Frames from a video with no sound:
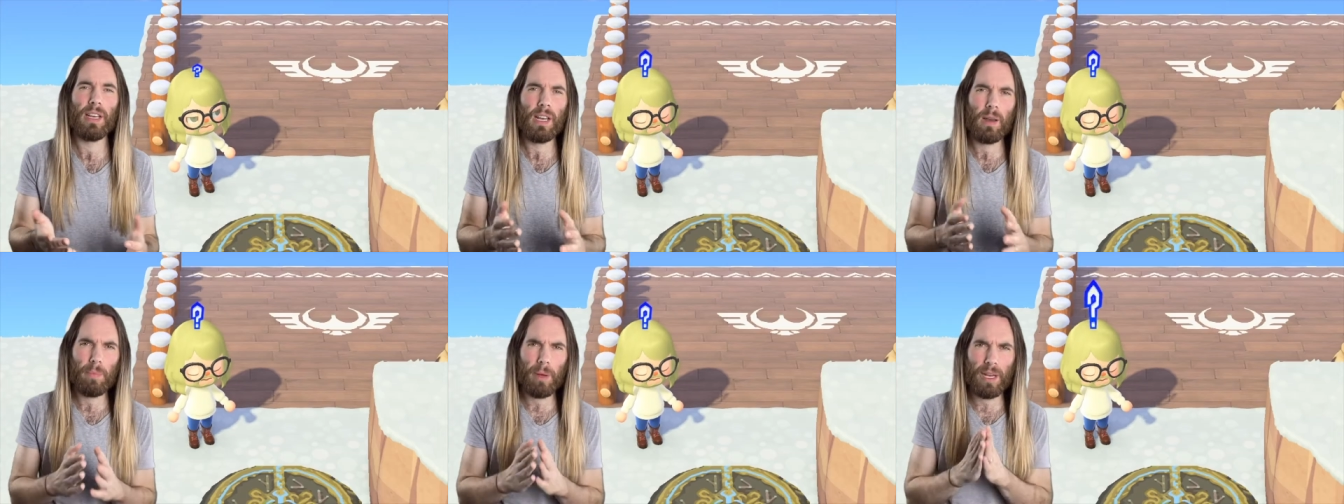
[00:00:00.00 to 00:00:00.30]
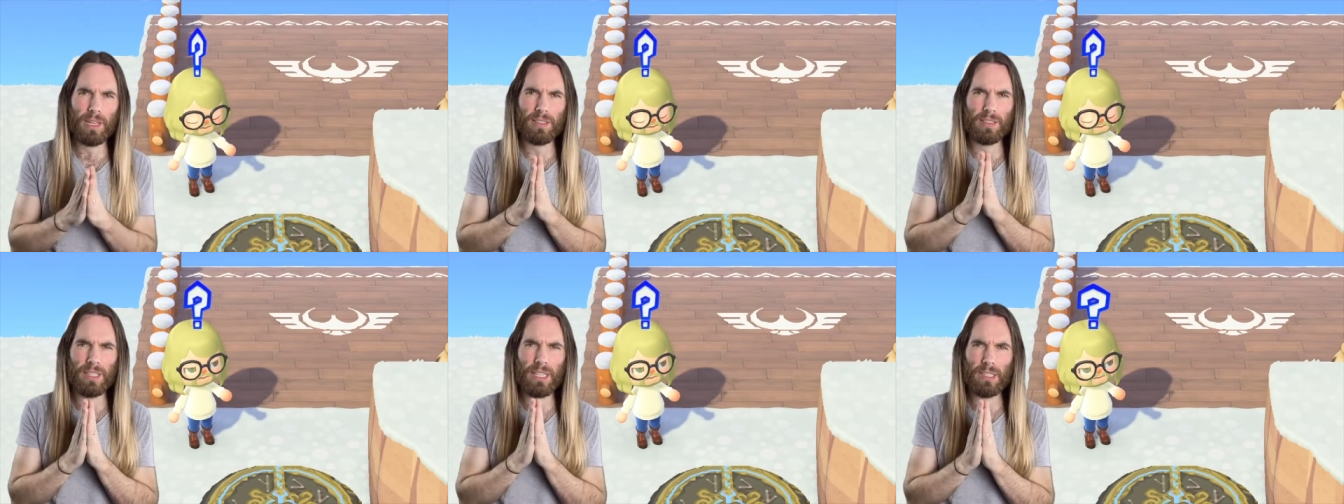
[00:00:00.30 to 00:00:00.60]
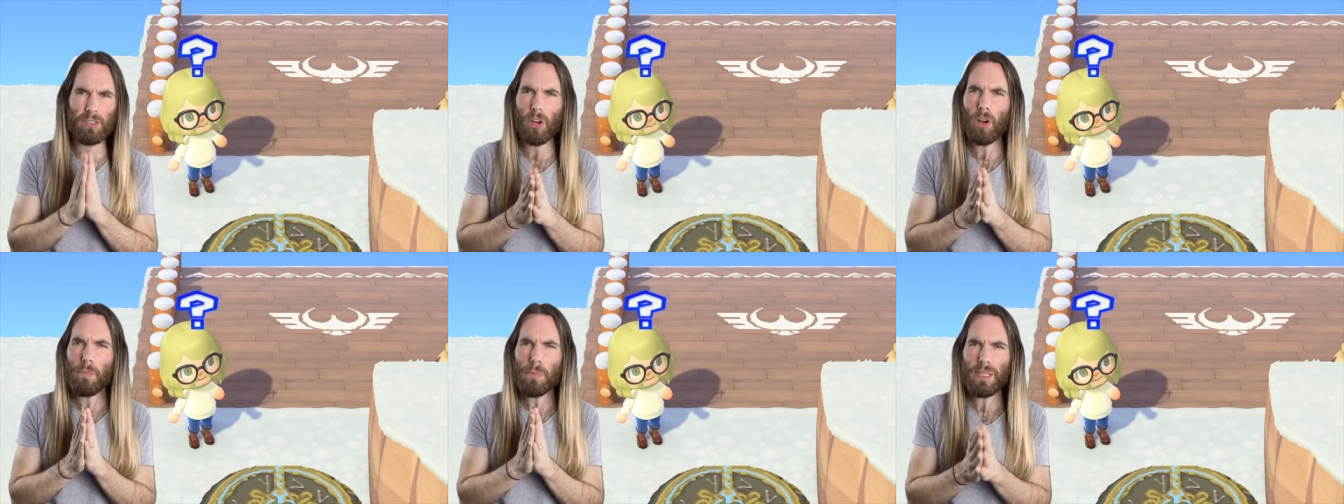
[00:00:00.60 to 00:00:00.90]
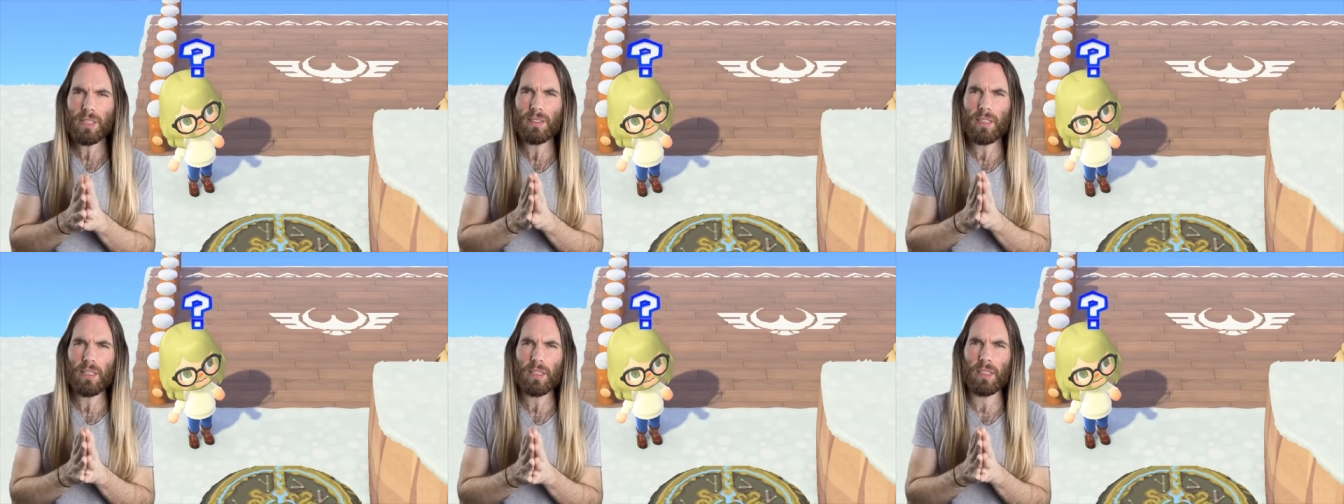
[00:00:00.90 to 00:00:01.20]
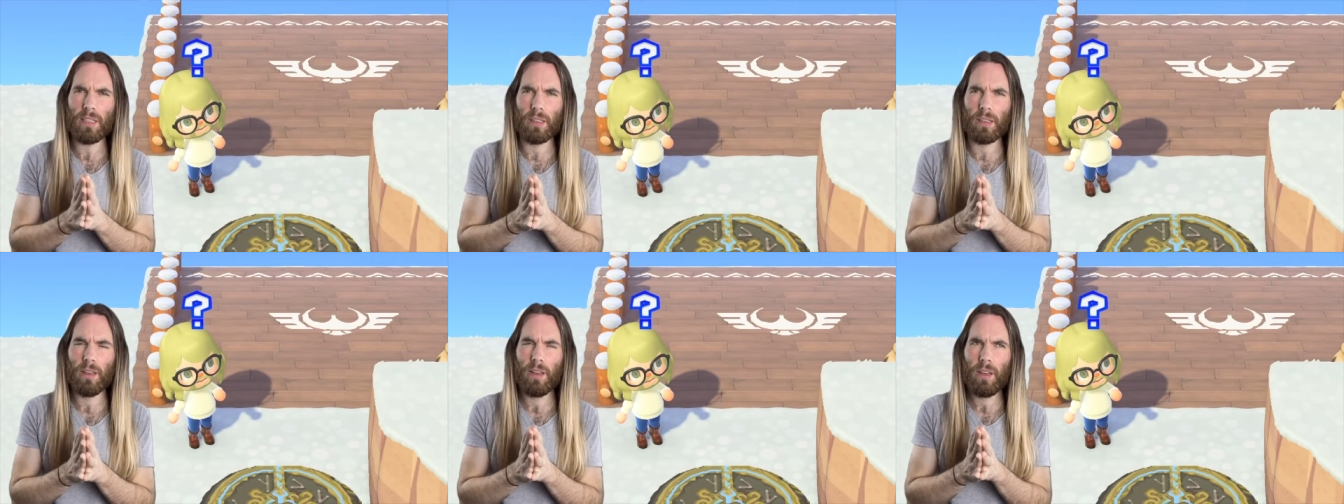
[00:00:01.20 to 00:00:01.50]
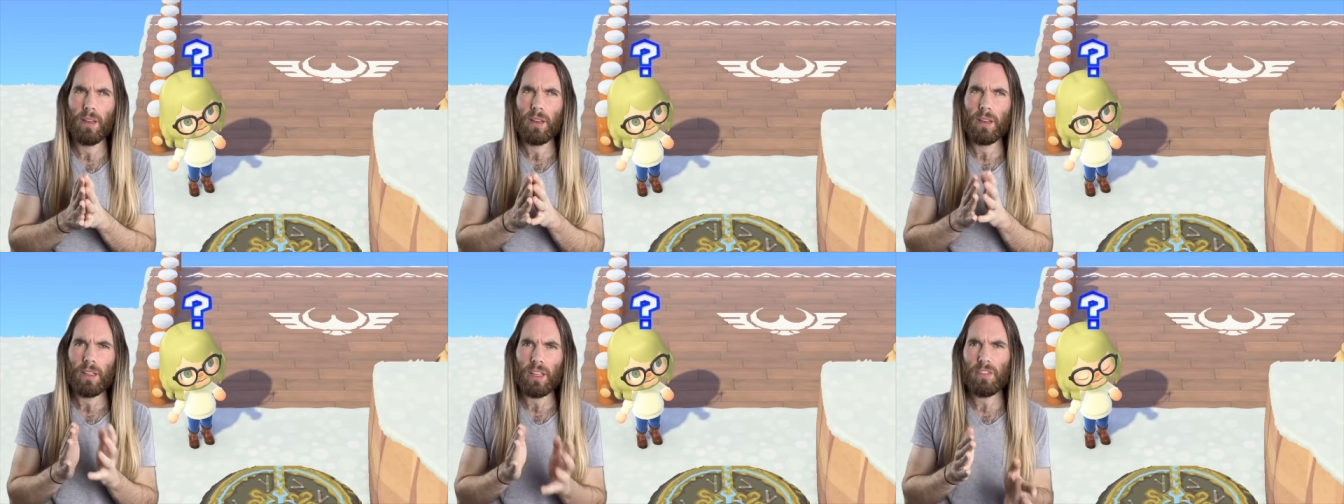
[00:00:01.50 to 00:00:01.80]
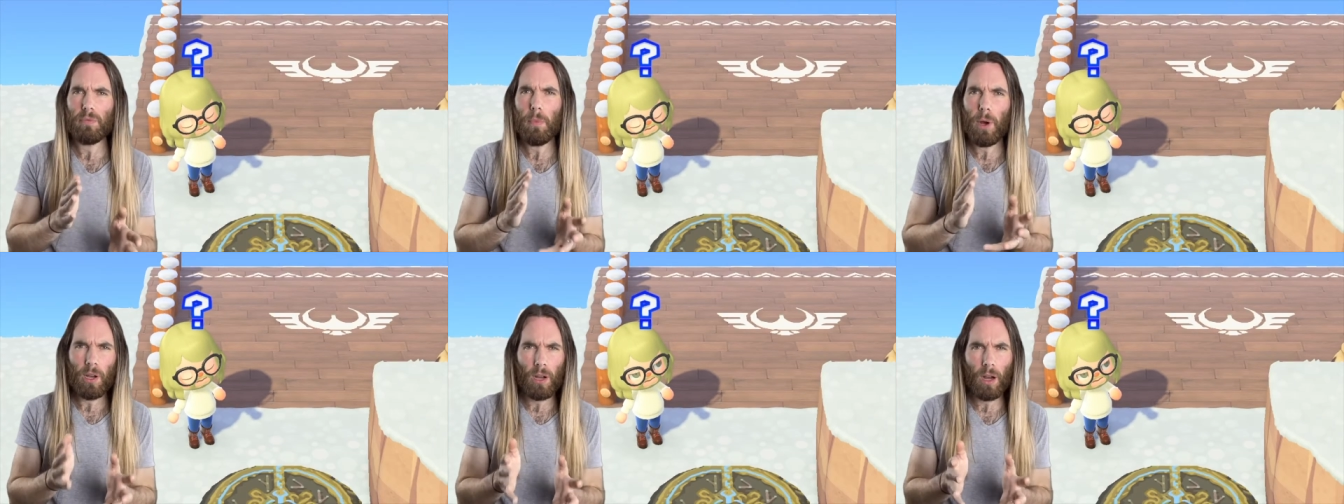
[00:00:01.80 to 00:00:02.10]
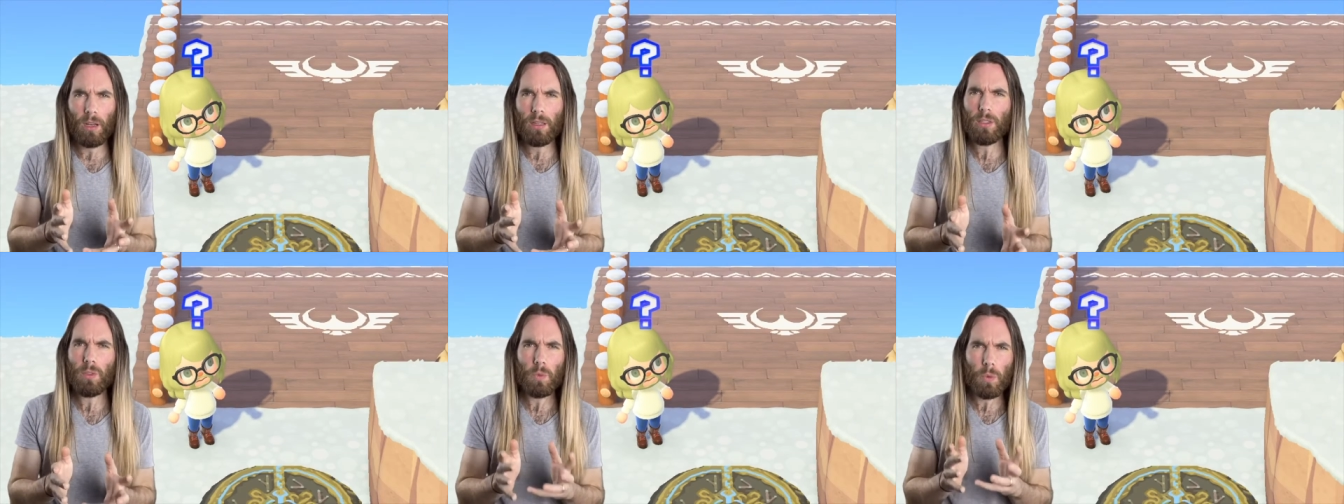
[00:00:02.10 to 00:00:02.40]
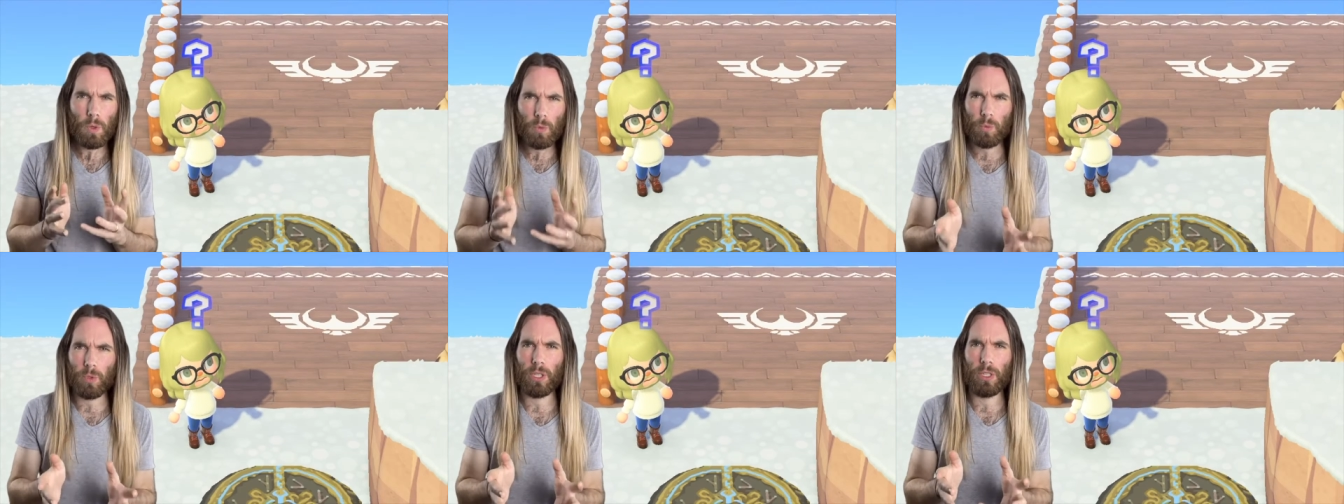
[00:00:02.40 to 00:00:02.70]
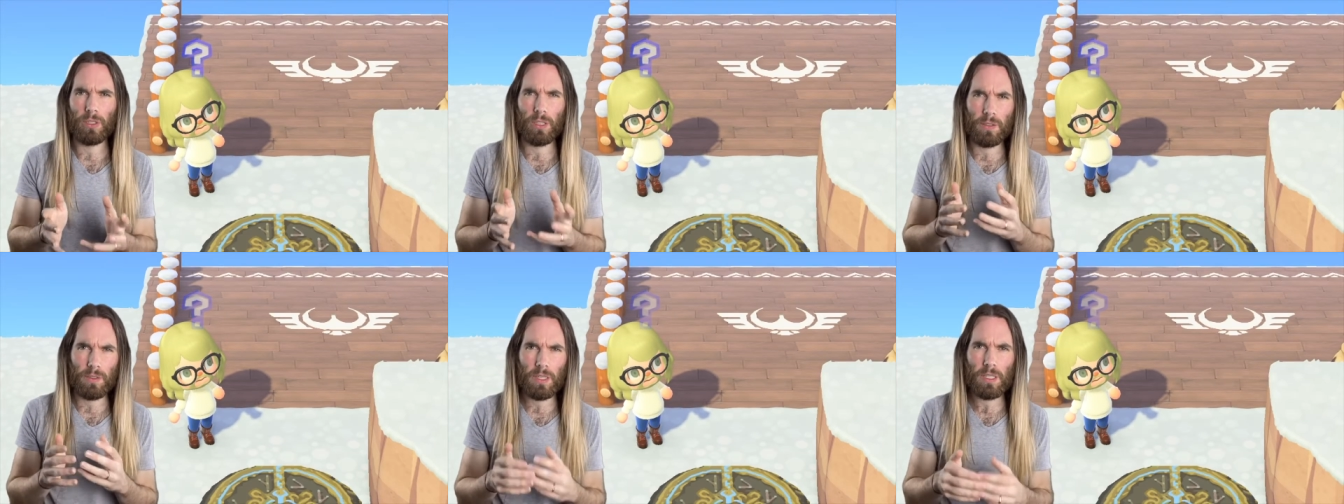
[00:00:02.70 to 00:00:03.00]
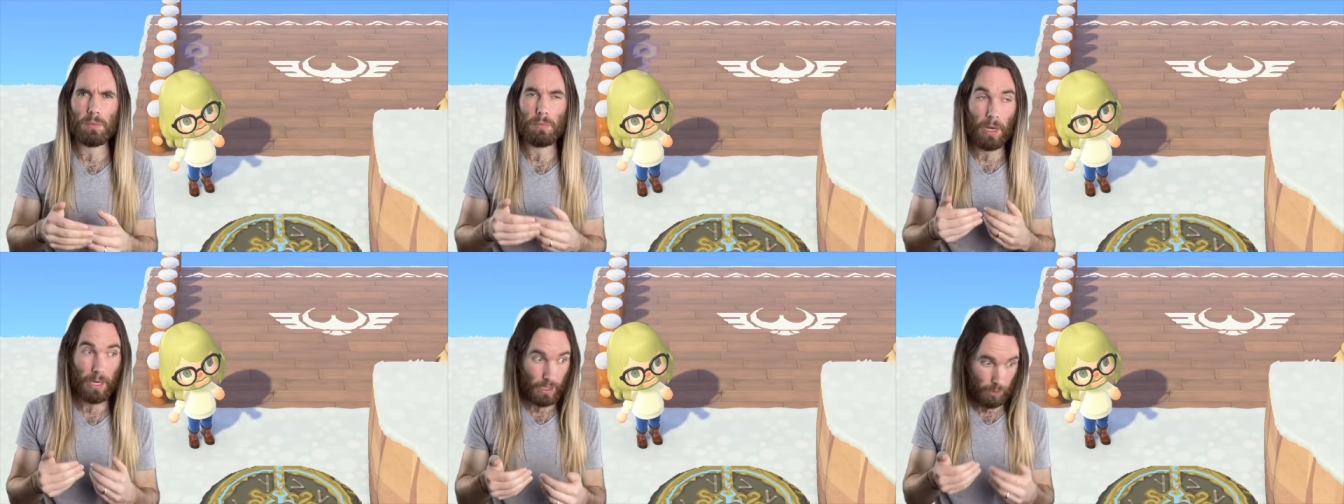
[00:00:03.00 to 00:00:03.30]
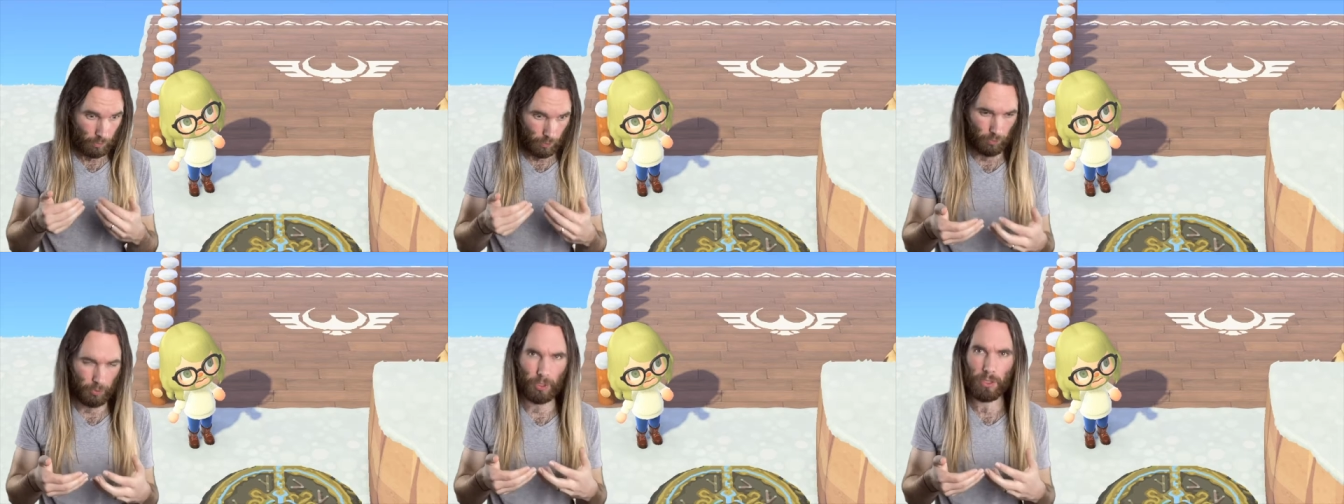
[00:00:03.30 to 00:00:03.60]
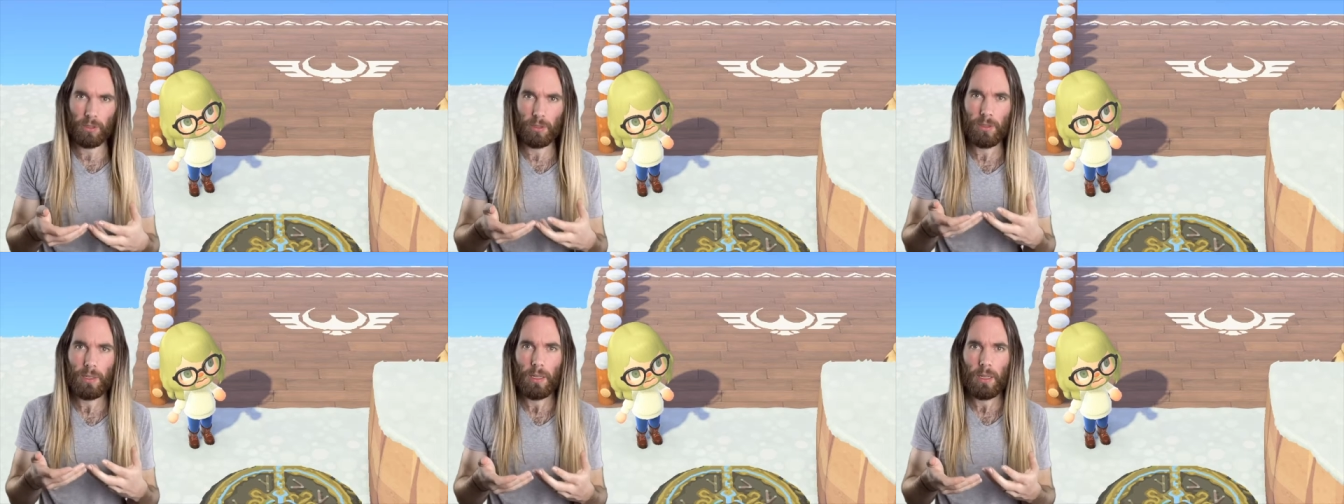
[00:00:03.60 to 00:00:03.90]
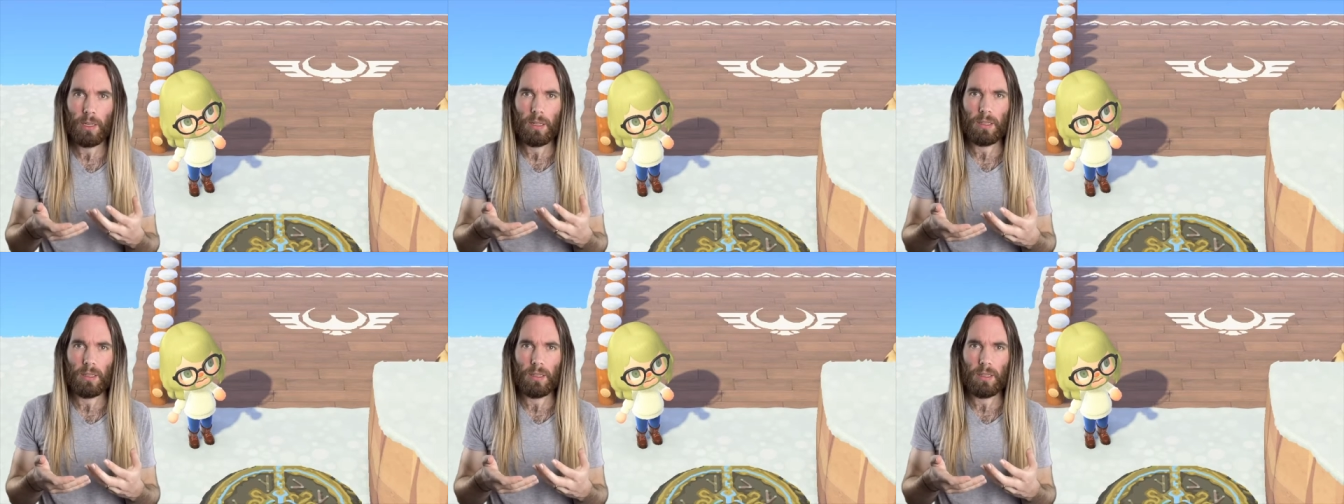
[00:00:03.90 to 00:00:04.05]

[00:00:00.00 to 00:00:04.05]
But it got me thinking, if my island were real and this money were real,